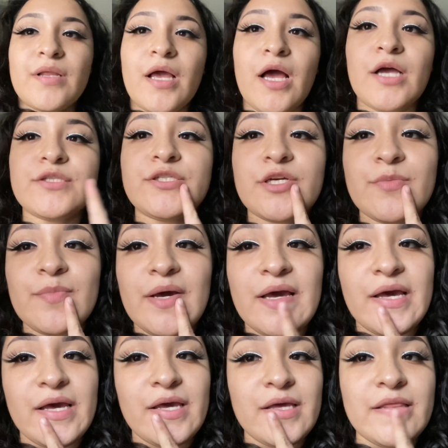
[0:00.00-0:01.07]
I took
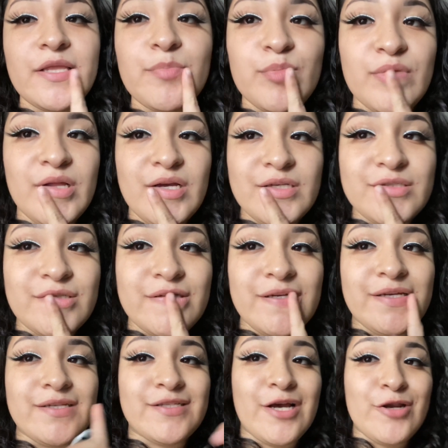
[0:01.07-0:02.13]
my lip gloss
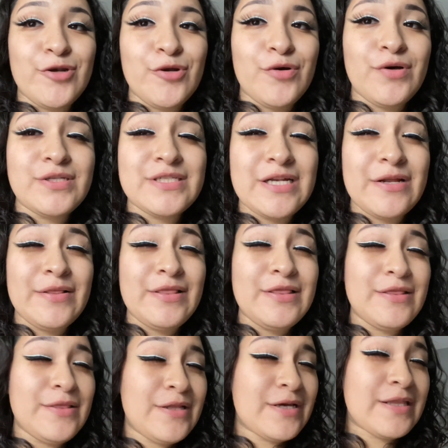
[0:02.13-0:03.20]
because I know it's going to
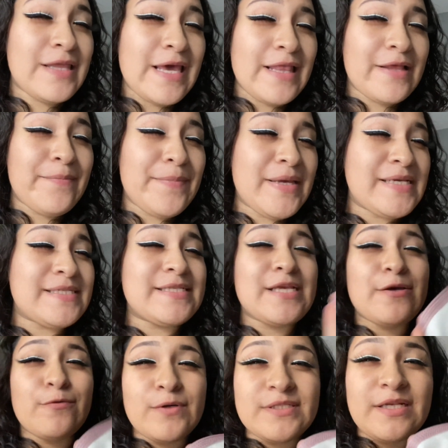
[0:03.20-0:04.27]
look a little messy
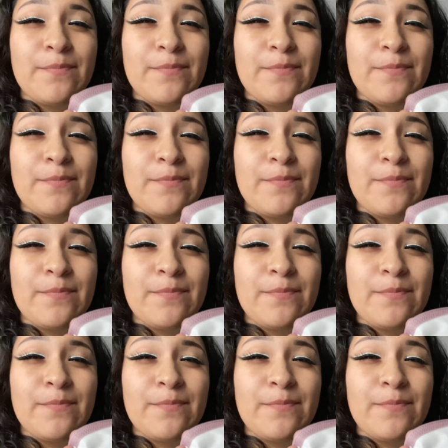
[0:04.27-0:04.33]
once I